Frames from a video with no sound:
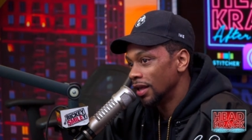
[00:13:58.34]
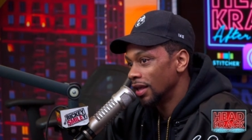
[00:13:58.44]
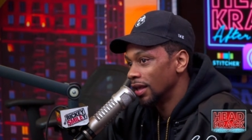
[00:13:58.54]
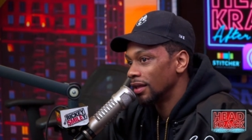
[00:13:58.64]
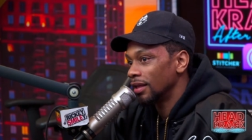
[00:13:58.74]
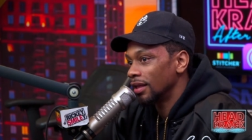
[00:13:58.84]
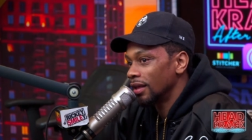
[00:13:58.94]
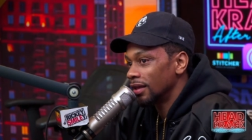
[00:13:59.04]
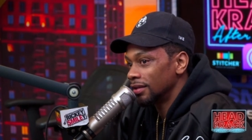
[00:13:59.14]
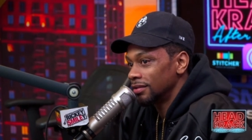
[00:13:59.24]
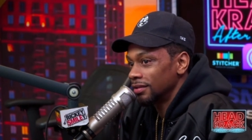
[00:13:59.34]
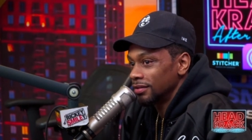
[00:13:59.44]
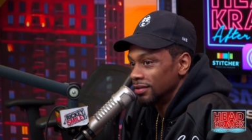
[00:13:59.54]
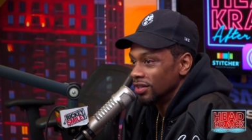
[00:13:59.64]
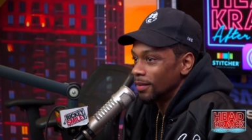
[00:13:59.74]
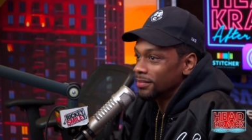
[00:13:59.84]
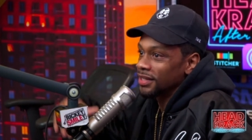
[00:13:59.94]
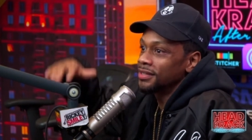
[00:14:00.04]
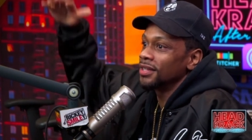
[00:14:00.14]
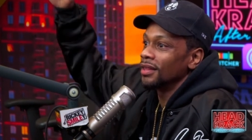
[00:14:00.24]
it, it jumped
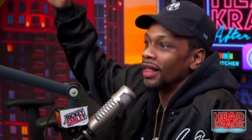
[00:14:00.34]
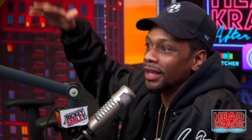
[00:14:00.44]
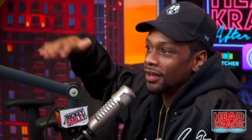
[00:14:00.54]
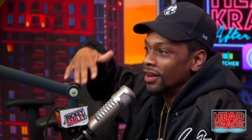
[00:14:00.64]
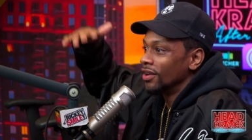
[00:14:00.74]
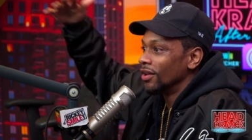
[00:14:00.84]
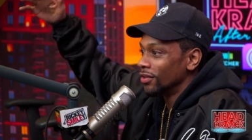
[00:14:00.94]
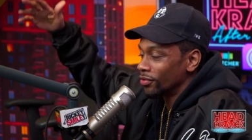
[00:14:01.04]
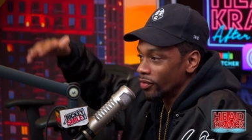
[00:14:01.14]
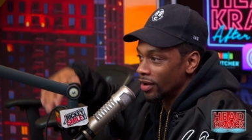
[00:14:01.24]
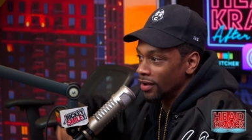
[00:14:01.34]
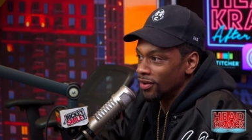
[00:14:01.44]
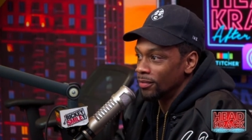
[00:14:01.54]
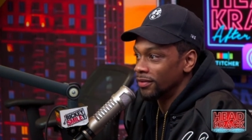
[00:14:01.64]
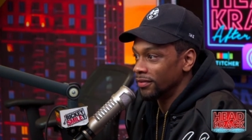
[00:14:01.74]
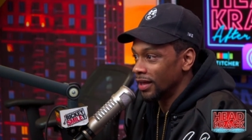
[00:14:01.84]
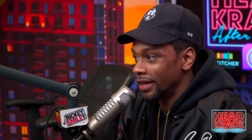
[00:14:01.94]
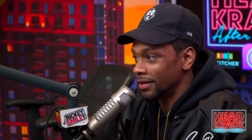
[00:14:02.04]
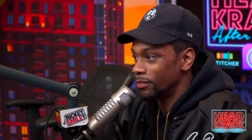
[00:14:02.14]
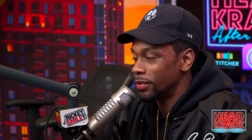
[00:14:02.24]
into, like, another realm of,
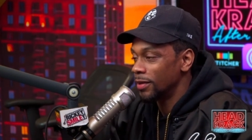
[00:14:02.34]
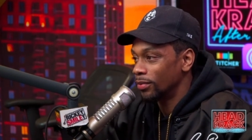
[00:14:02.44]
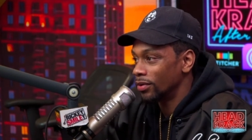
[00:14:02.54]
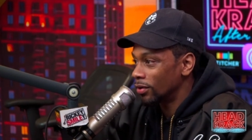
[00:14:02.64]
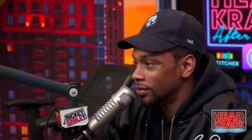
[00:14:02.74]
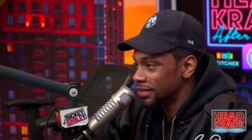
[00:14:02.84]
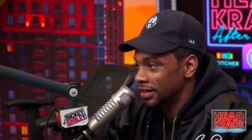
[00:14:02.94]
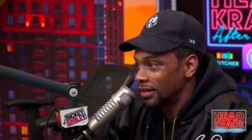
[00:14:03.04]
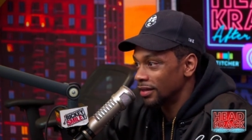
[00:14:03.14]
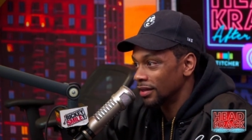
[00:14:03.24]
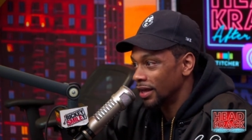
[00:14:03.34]
like, people noticing it,